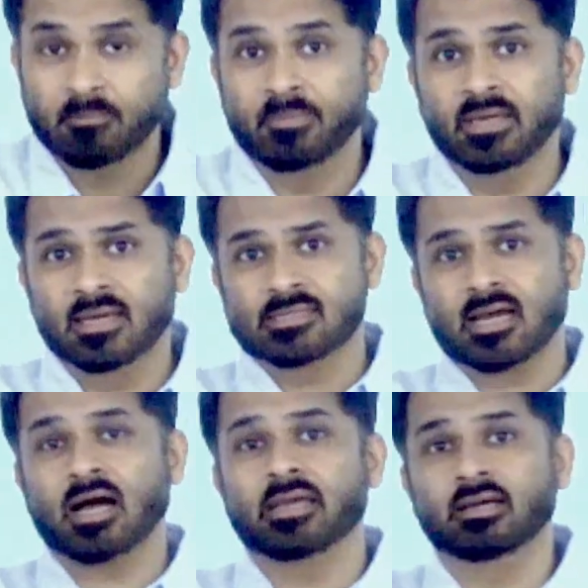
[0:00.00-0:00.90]

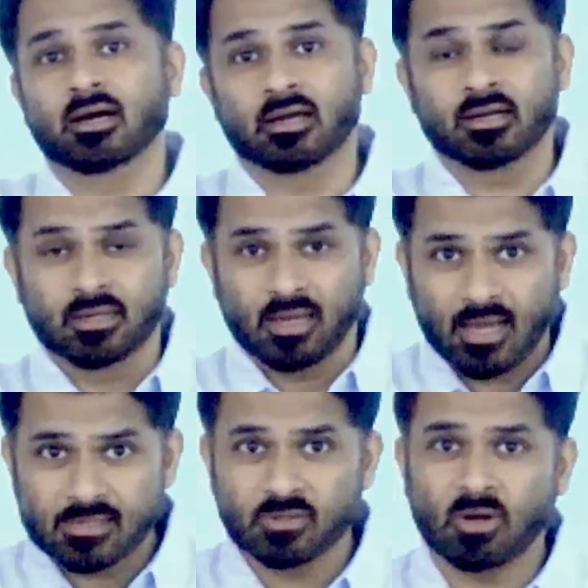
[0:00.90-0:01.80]
PSIR
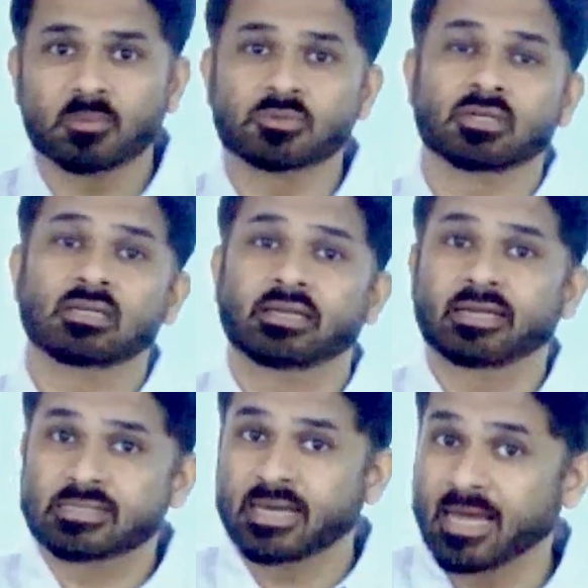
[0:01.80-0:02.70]
as an optional,
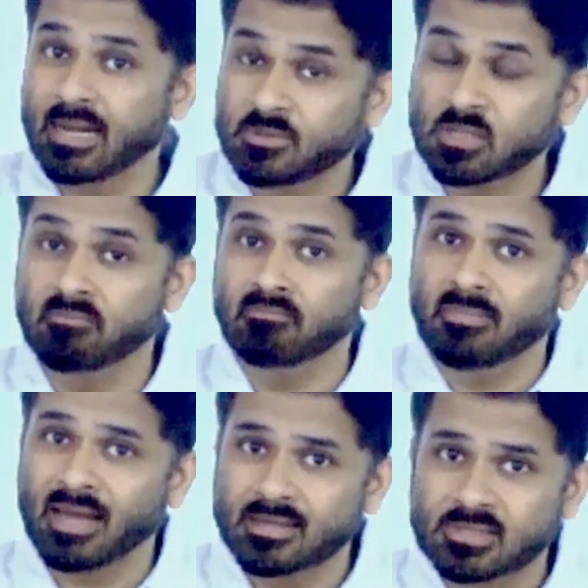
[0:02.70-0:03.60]
it helps
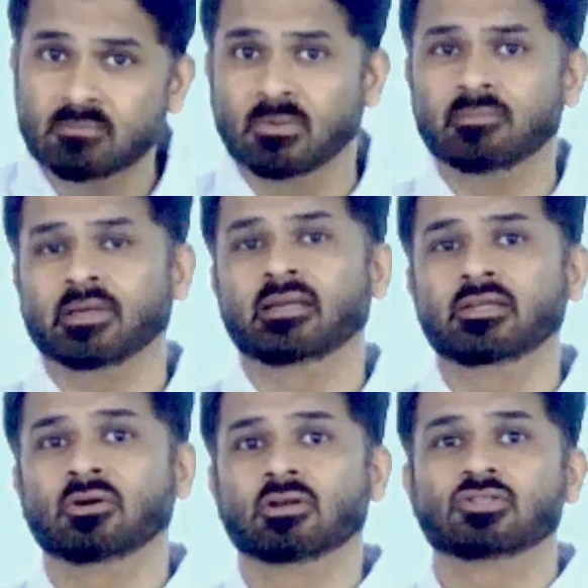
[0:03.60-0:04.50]
maximum in
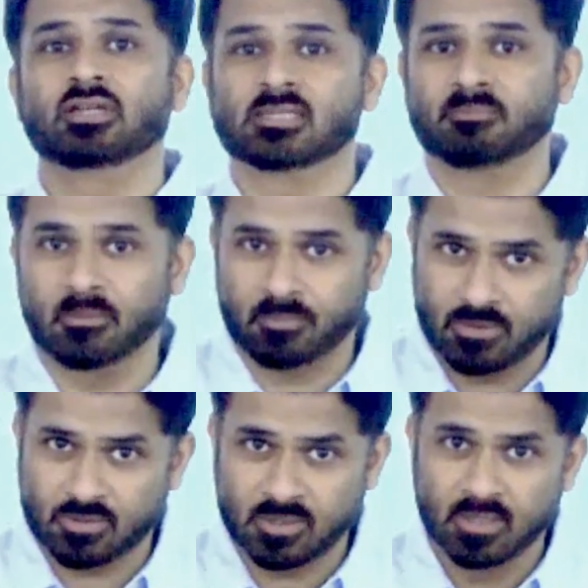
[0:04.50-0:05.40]
your GS
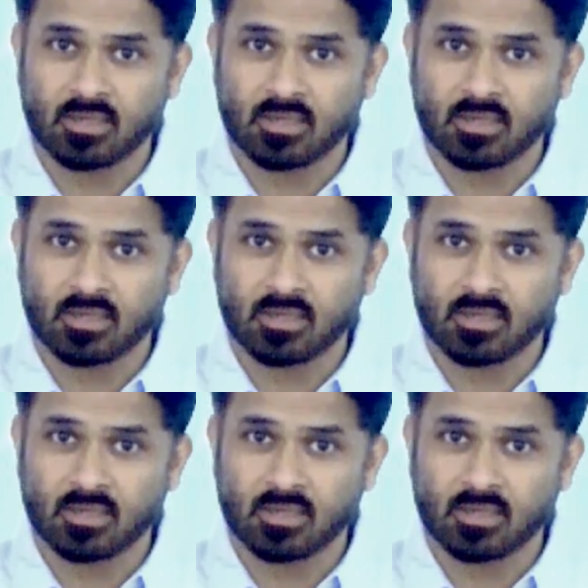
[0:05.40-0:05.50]
papers.